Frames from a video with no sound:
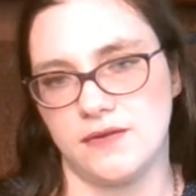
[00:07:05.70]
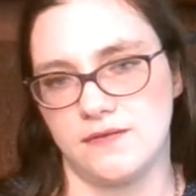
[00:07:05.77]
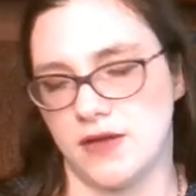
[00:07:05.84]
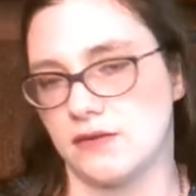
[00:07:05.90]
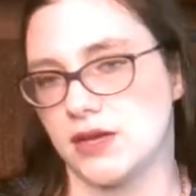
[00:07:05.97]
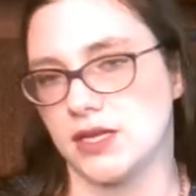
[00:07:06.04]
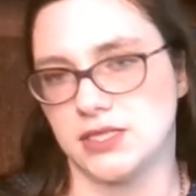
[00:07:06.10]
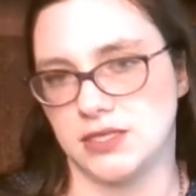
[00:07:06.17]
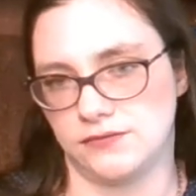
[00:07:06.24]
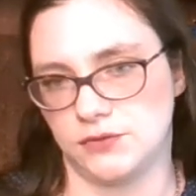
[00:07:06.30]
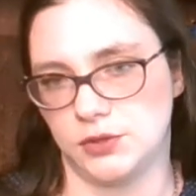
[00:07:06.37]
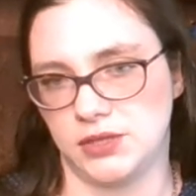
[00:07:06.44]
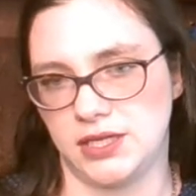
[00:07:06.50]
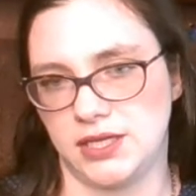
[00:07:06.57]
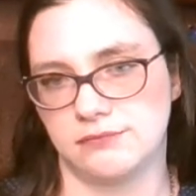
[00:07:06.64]
very
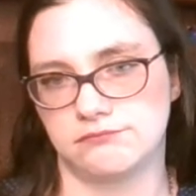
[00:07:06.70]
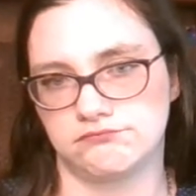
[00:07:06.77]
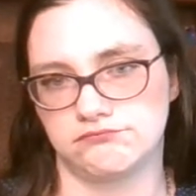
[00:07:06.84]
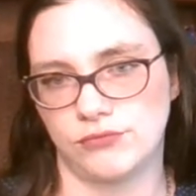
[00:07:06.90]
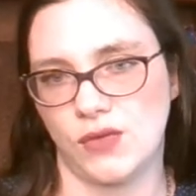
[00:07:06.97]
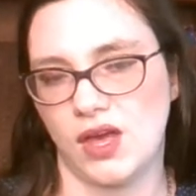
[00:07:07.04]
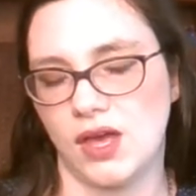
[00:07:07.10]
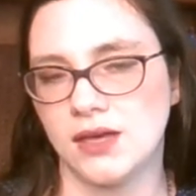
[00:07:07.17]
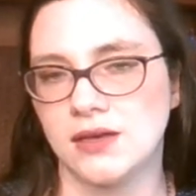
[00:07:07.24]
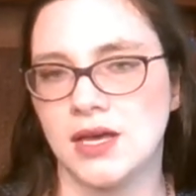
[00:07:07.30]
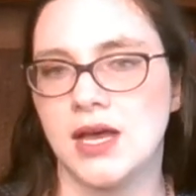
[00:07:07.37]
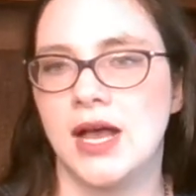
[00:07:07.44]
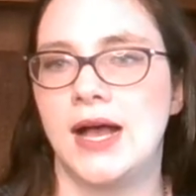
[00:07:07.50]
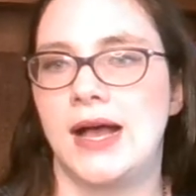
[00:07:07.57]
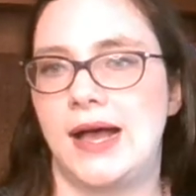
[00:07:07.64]
differently. Okay?
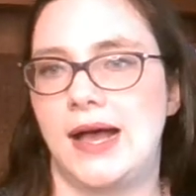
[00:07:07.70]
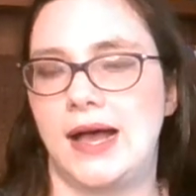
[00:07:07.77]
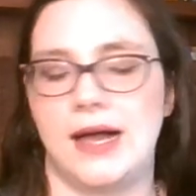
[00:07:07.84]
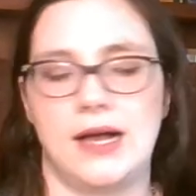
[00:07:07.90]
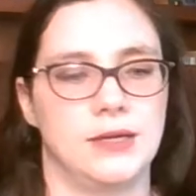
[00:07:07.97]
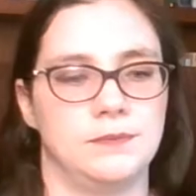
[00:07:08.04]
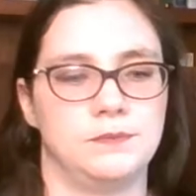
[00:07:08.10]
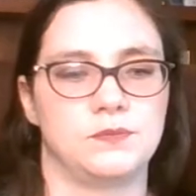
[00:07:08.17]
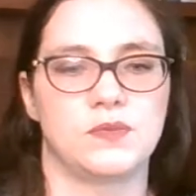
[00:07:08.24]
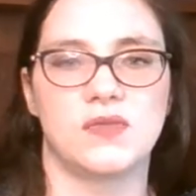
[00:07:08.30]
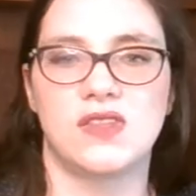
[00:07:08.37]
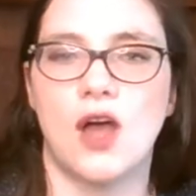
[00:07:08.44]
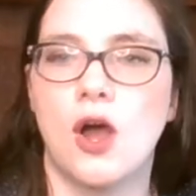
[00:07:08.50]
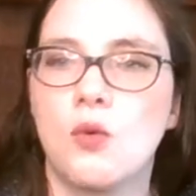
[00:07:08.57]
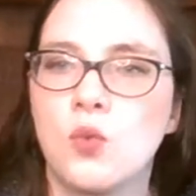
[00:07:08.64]

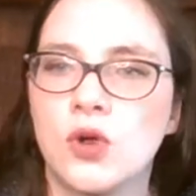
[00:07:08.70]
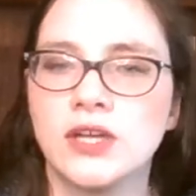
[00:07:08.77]
We're